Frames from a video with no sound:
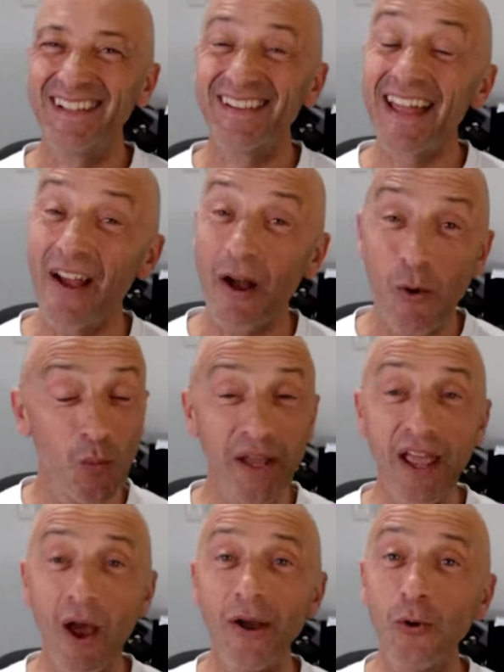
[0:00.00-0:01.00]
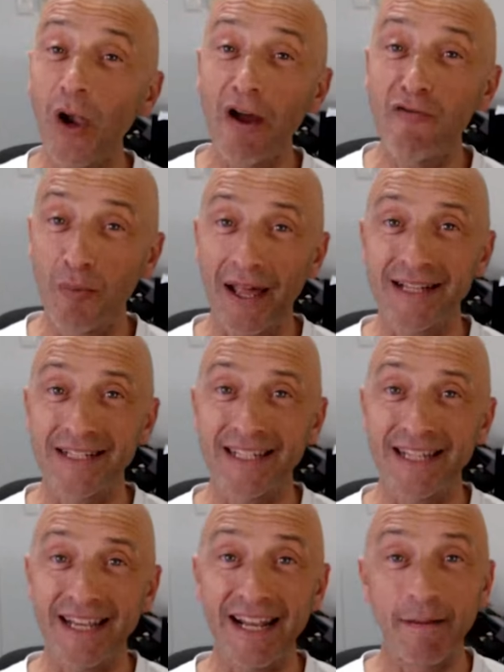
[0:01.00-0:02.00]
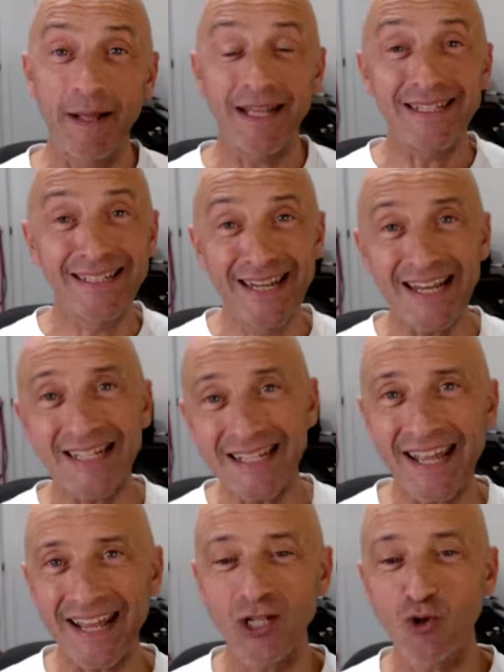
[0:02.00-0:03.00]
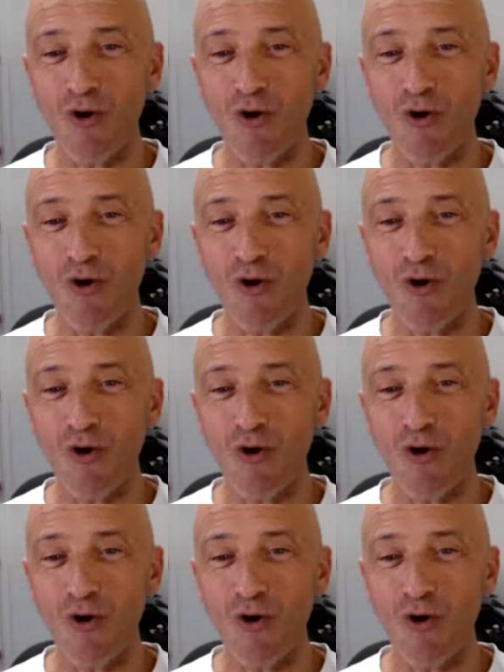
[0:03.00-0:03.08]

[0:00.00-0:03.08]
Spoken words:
we're going all over the place here. Disney in